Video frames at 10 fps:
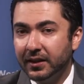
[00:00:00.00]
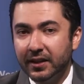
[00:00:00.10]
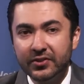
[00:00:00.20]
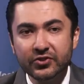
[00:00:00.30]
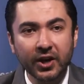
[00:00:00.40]

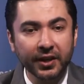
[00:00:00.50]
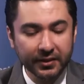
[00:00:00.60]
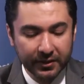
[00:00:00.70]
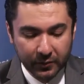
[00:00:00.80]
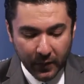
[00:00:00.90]
In
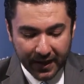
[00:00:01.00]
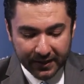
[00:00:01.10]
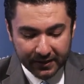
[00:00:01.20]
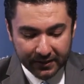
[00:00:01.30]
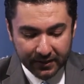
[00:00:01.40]

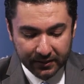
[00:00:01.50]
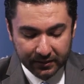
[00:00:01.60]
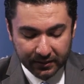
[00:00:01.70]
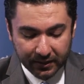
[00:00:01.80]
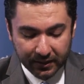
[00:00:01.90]
January
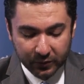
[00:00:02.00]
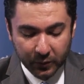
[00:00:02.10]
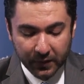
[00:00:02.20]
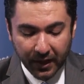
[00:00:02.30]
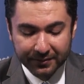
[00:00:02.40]

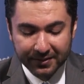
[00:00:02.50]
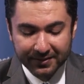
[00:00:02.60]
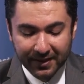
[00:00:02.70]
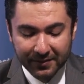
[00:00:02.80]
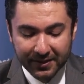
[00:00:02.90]

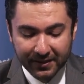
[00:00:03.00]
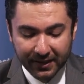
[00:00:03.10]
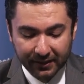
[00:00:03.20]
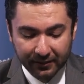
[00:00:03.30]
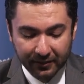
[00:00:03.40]

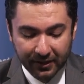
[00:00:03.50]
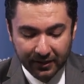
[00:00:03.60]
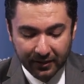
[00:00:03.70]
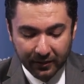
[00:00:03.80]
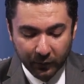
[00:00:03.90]
2017,
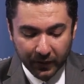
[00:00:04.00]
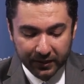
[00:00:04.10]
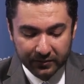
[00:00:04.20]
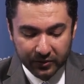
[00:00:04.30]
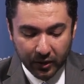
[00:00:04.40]

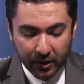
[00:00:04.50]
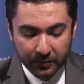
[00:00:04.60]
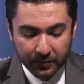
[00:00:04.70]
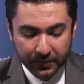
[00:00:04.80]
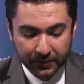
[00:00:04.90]
when
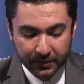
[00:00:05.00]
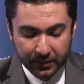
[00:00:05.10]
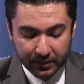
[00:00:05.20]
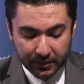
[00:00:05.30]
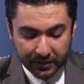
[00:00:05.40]
Trump
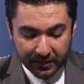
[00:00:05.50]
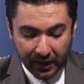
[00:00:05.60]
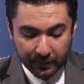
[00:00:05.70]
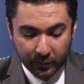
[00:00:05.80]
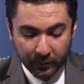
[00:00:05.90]

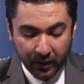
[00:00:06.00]
came to